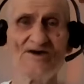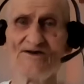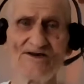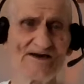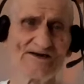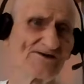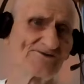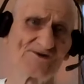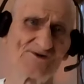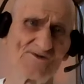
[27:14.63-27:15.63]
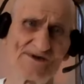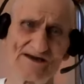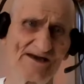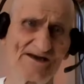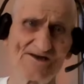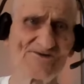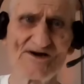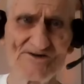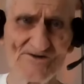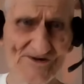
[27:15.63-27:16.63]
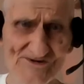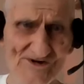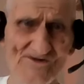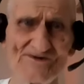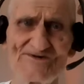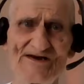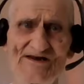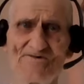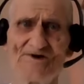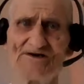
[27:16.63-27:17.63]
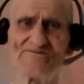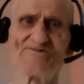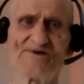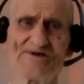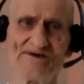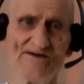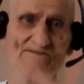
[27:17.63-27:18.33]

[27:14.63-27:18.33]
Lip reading: Now let's do it again. It's on your insurance anyway, free.